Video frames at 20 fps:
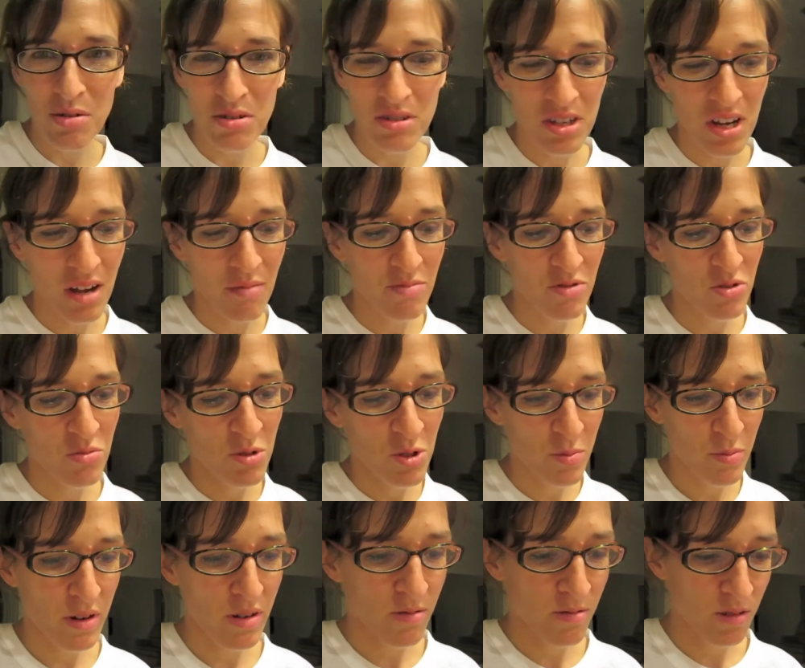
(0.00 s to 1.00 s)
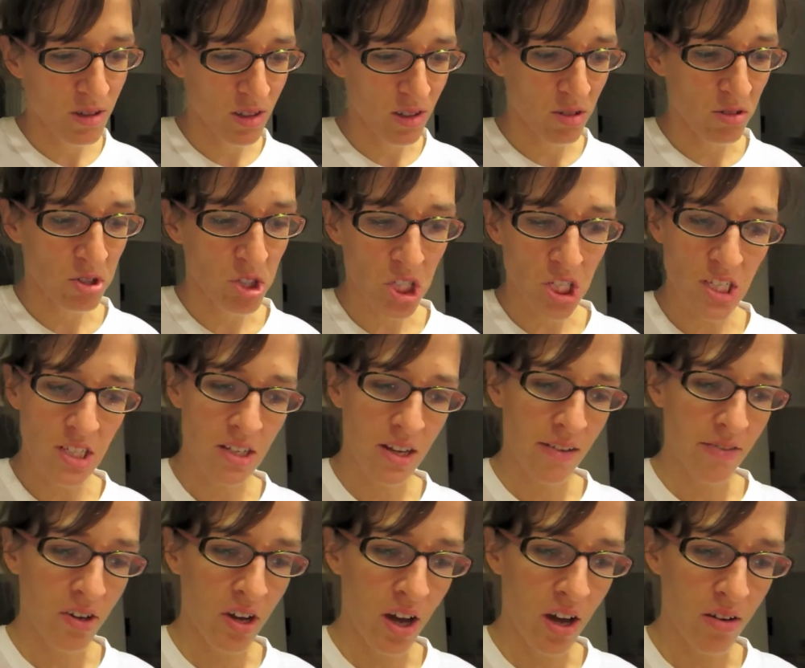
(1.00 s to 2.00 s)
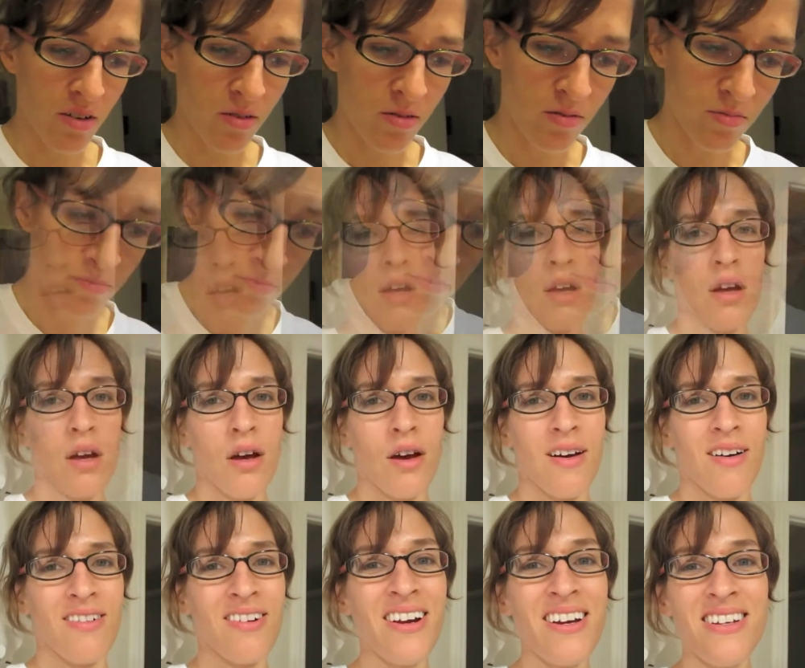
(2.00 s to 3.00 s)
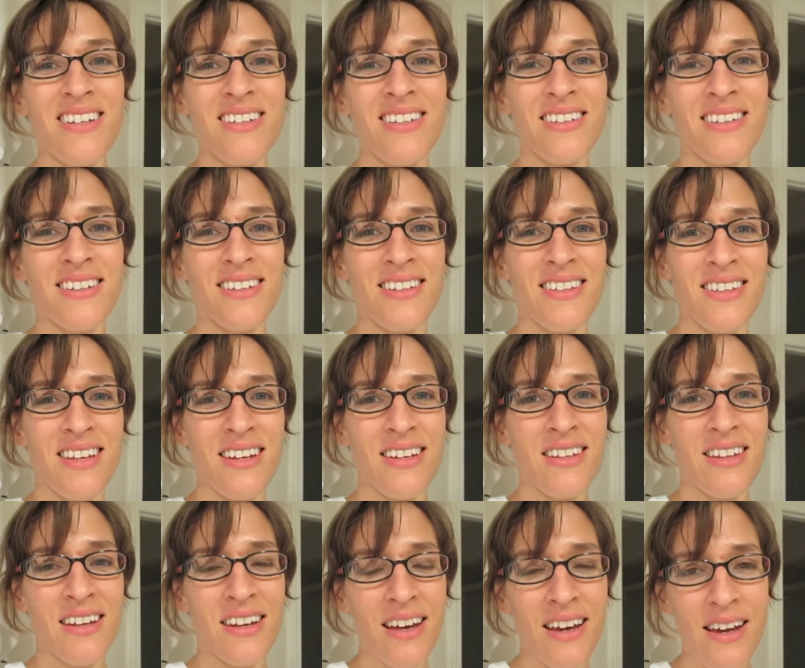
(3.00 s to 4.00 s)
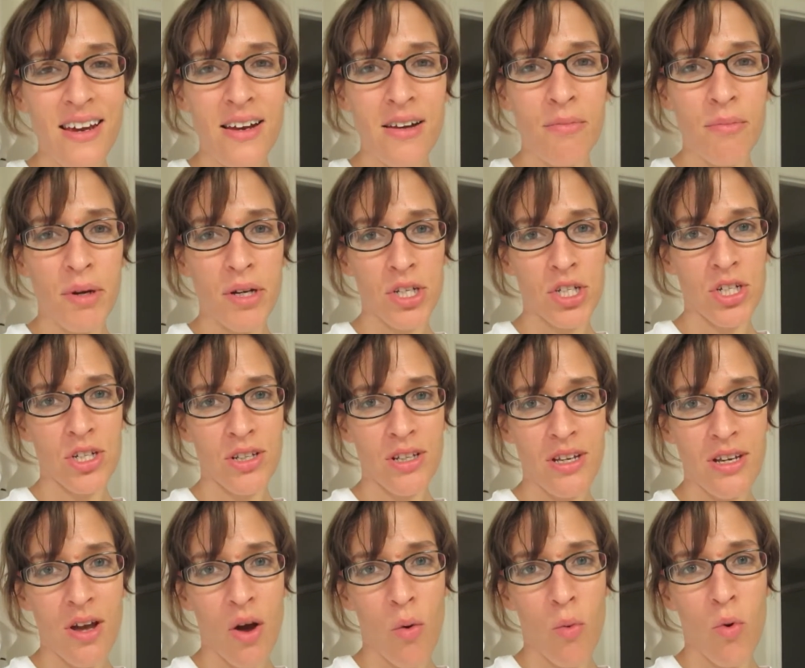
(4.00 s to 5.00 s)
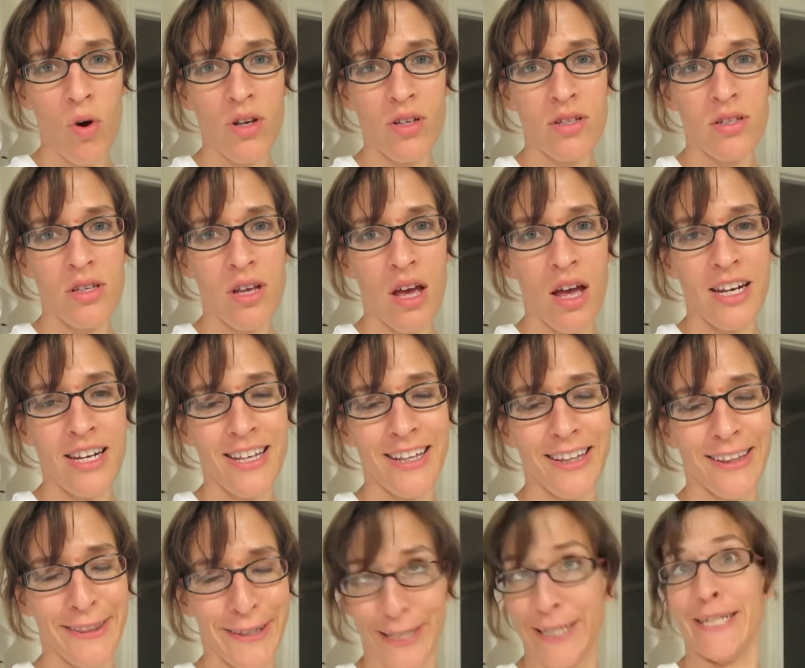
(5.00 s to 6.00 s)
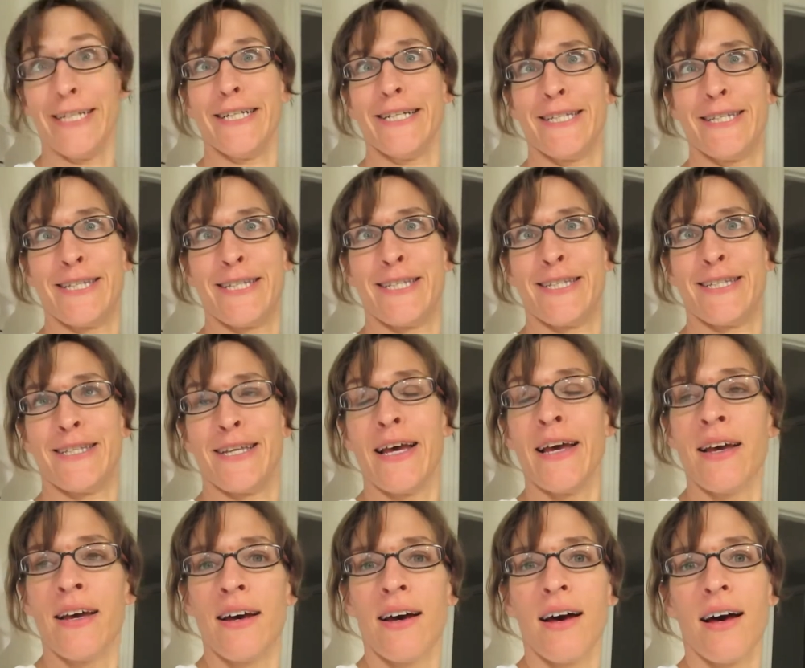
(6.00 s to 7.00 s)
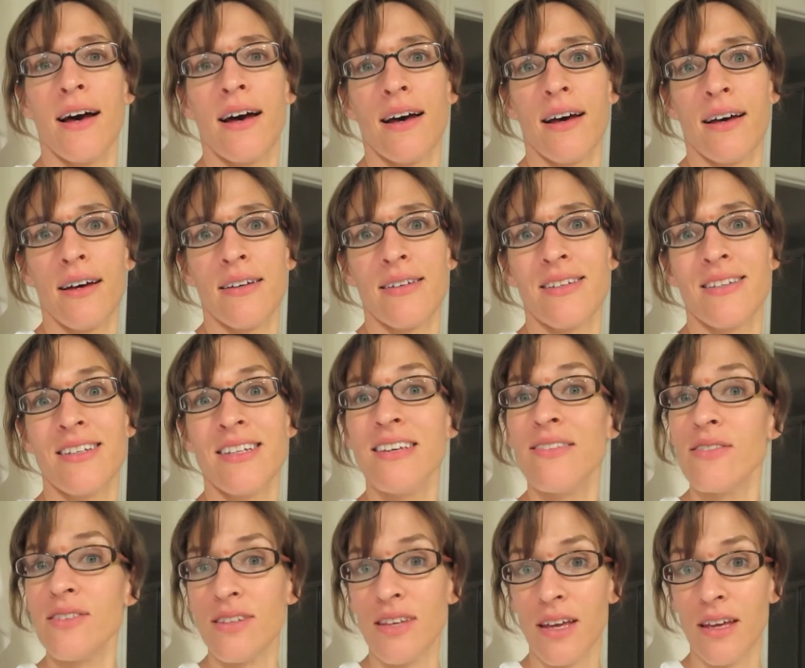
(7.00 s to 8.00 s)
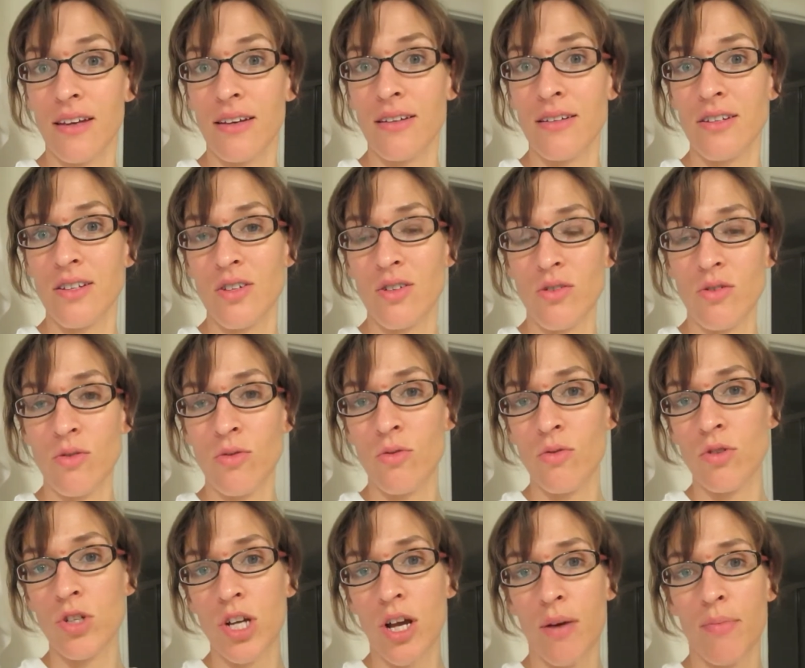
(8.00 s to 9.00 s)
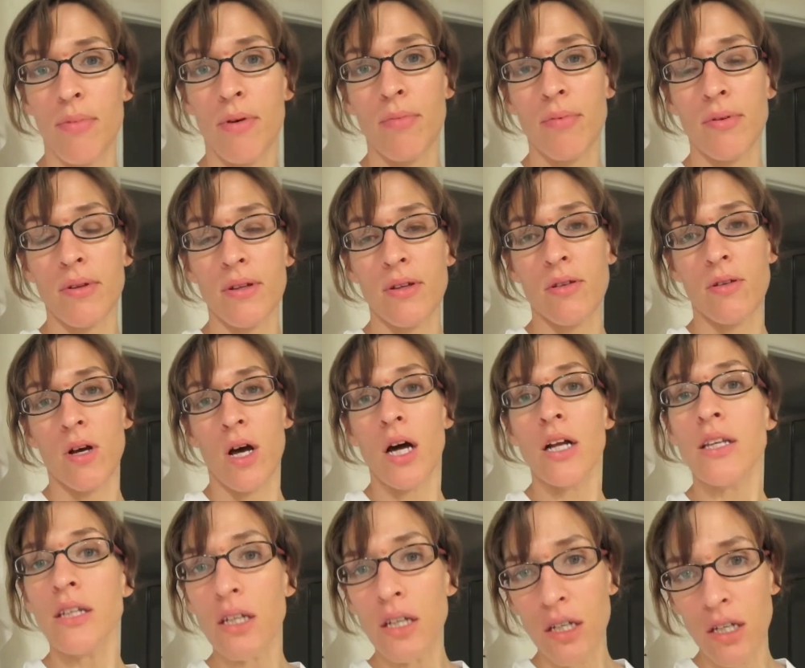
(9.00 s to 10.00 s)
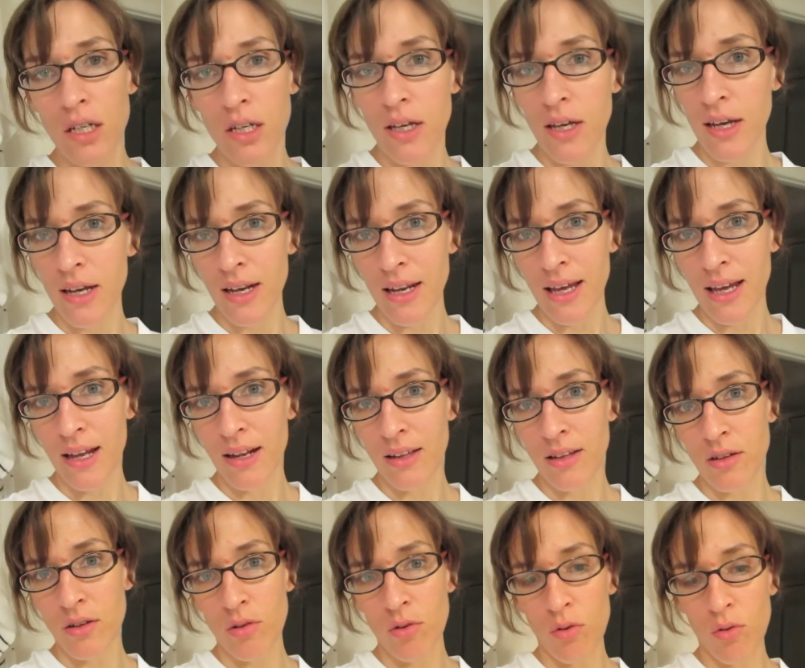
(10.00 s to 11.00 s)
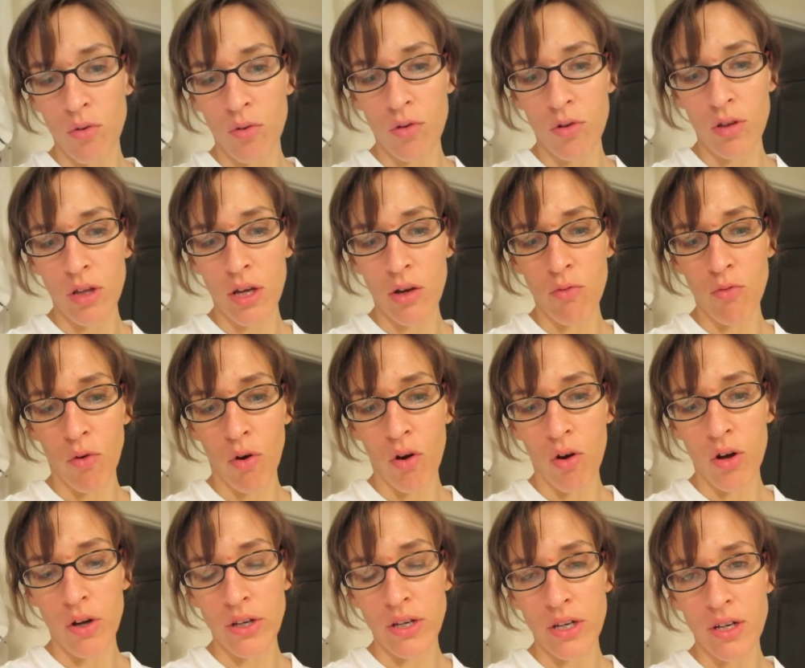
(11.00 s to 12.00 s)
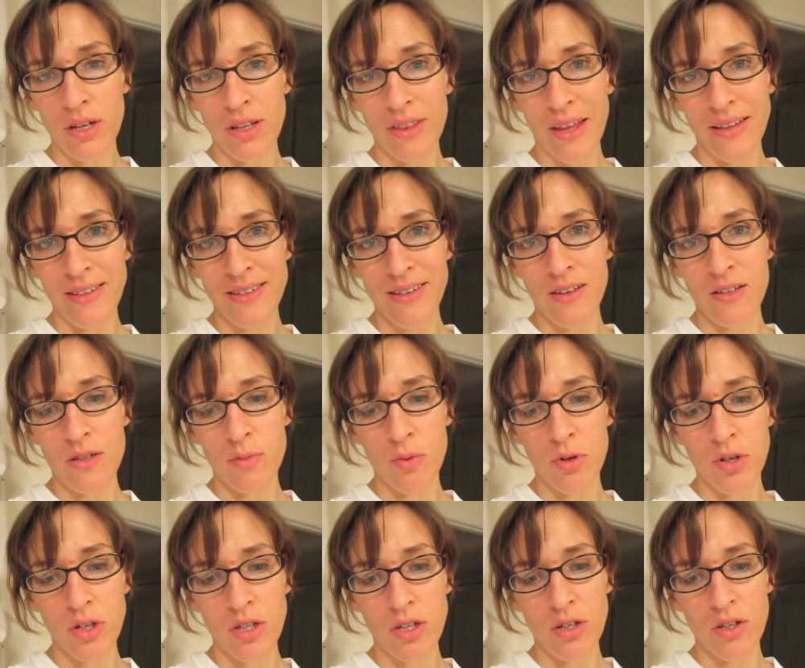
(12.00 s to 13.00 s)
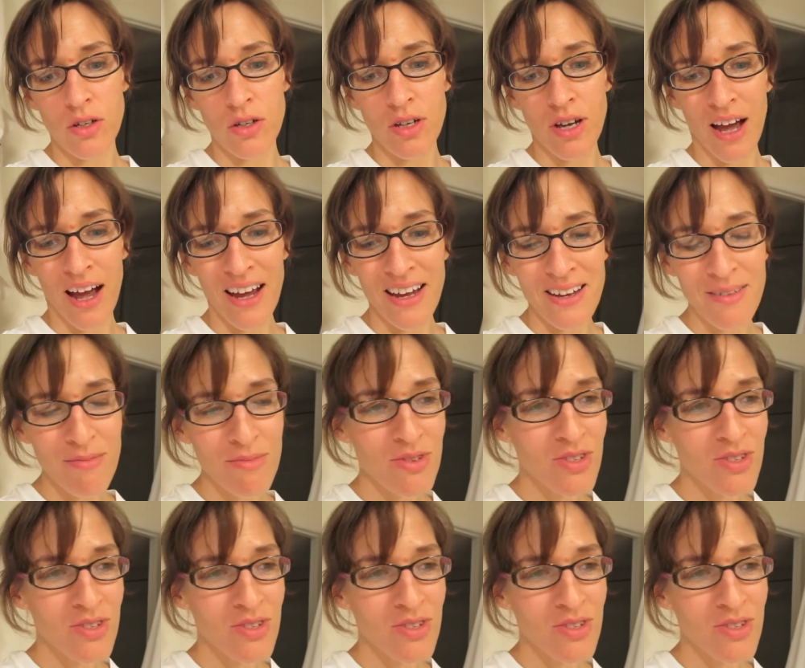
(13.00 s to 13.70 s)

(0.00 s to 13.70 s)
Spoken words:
on top. So much better with a little cheese and avocado. All right, it's the end of the night. My chili was delicious. Steve said to chop up a little onion and add a little like raw onion, and that sounds pretty good. I am